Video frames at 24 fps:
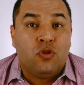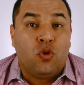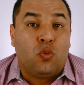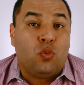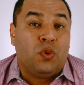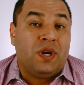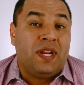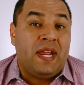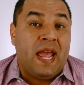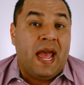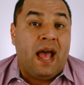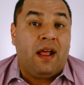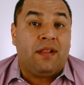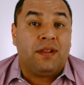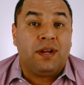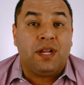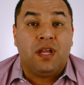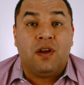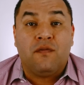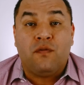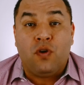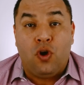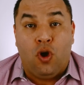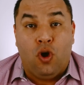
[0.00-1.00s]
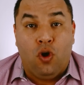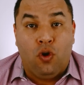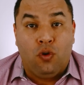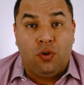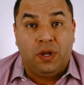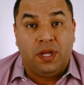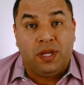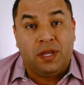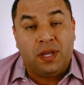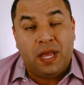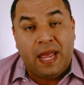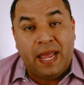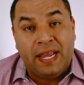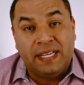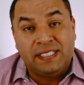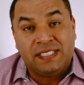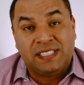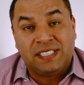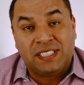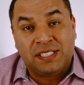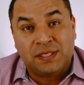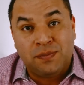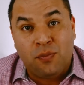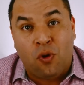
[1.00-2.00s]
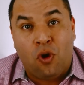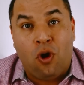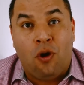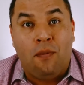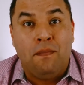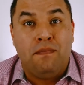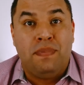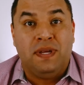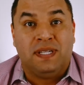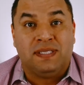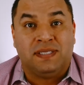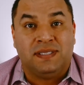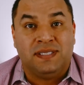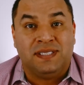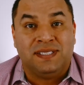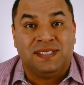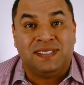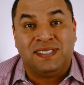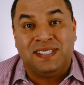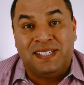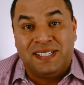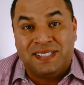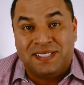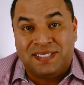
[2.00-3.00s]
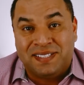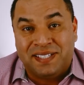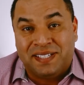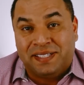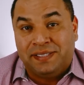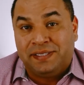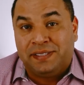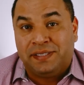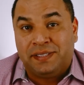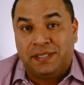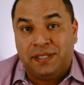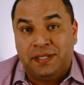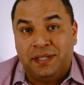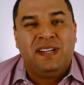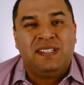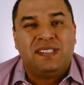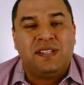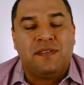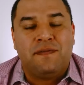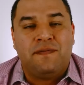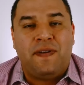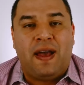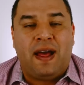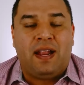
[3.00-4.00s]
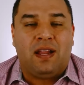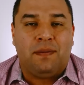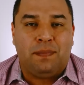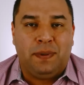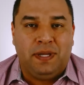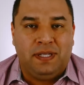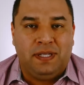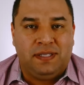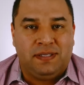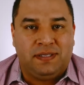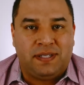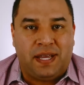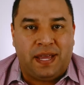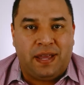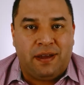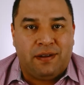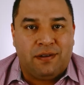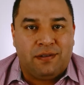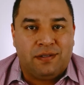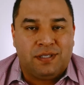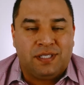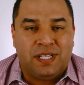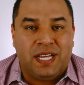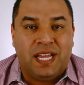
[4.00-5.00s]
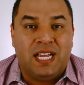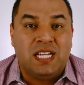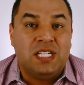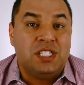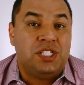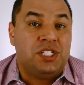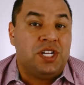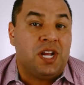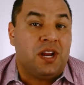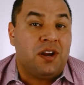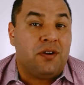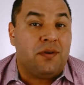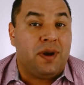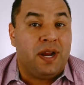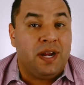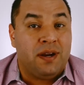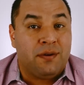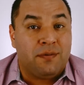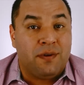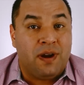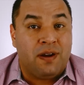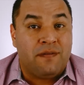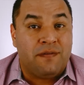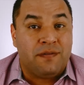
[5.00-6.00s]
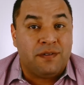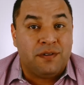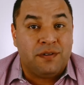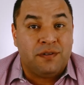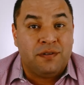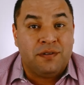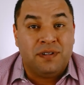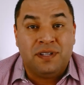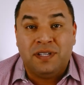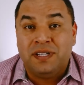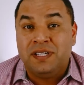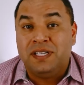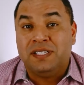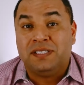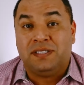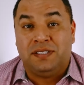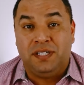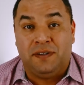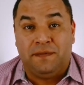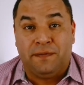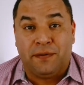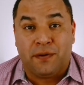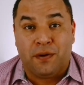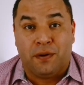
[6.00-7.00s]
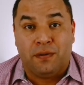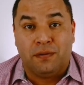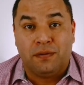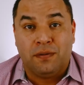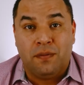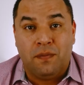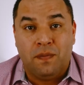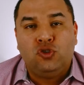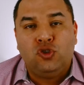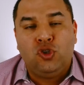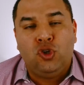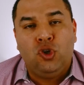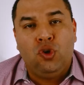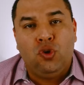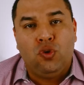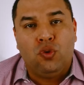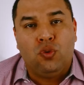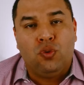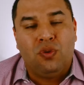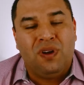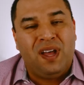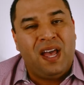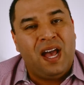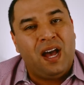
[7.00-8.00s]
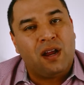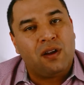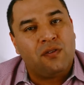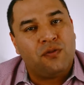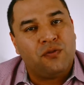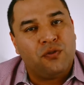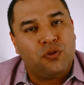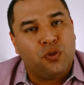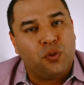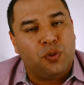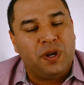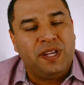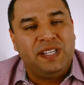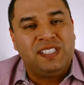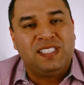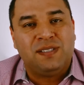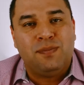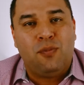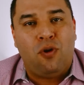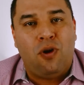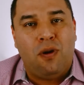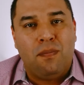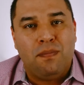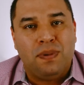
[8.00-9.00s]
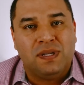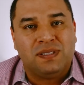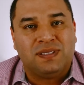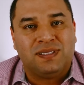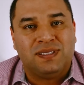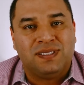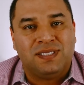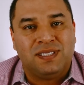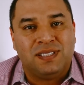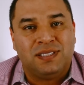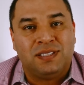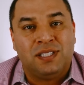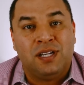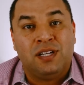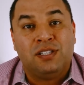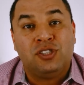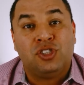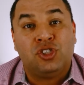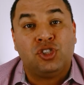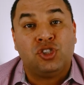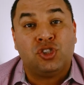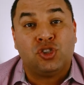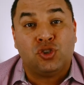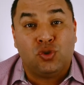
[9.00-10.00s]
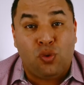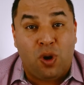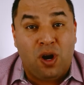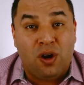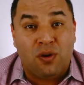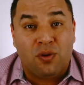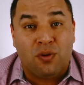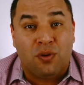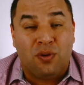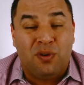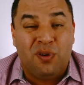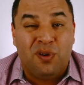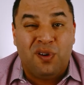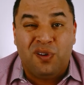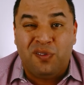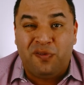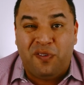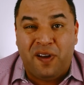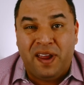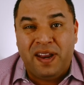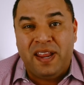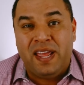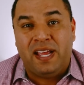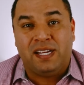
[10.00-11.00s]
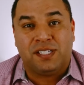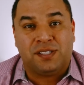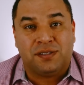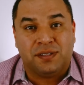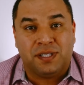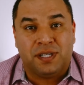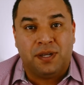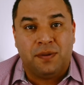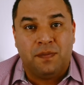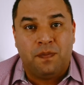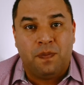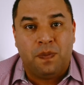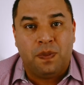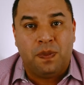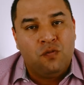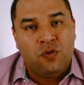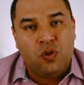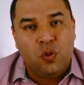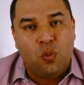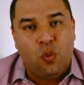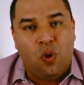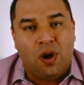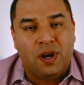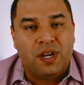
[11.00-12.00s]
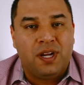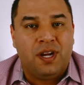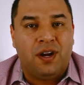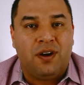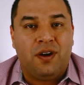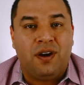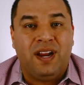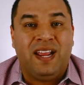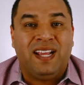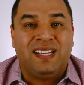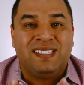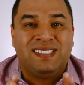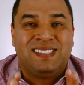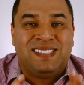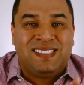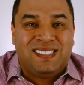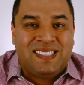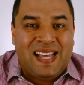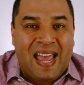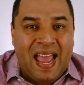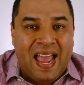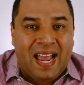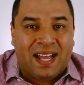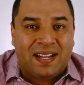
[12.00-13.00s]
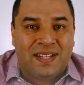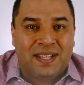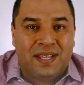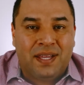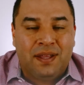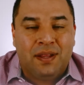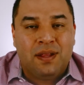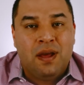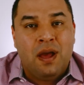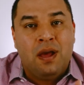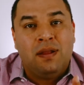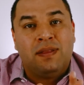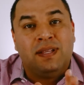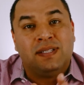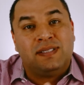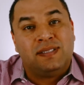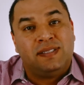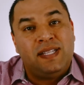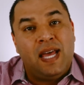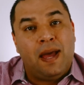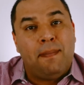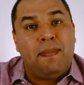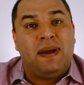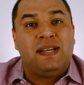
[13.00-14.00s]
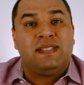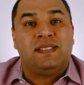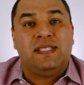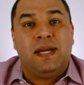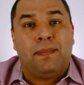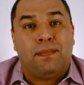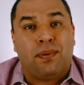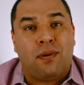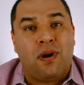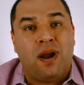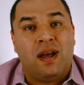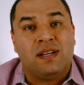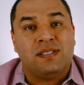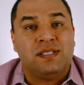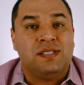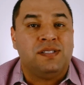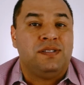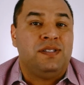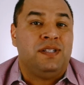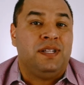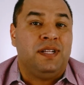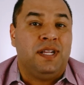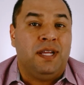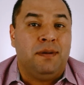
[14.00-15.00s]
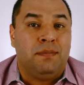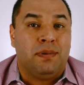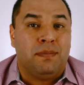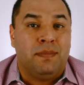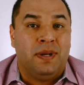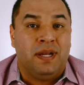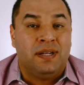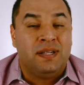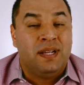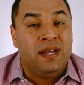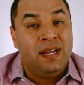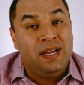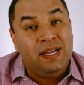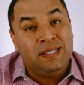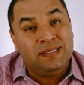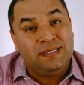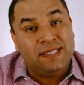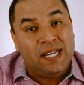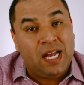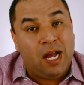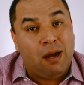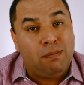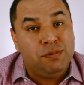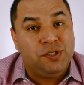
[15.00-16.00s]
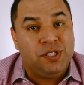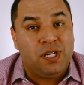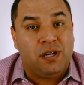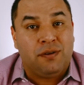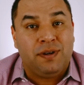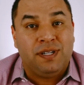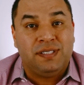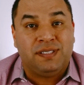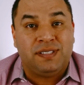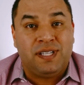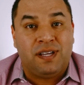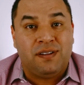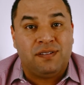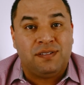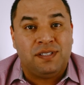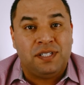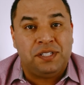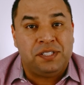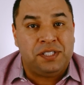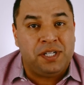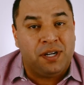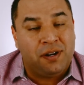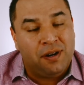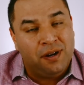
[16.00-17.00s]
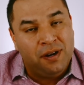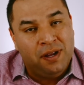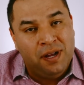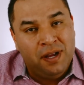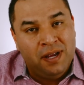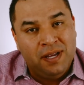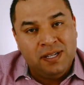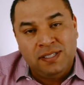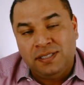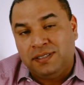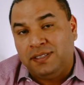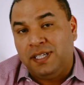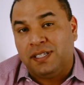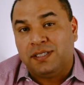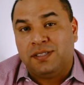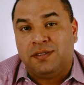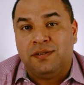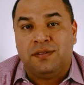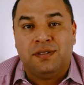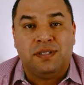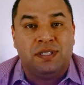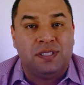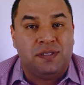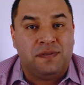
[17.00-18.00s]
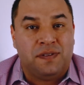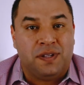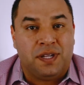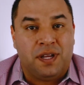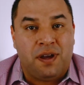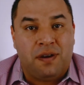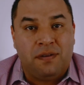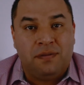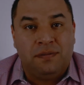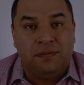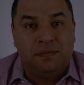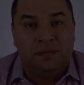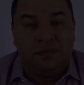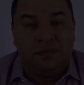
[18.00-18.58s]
The reality of owning a small business is this: developing sales and generating revenue is difficult. 2 out of 3 small businesses struggle financially. If you want to hear exactly the step-by-step process you need to implement to help generate sales this year, stick tuned to this video.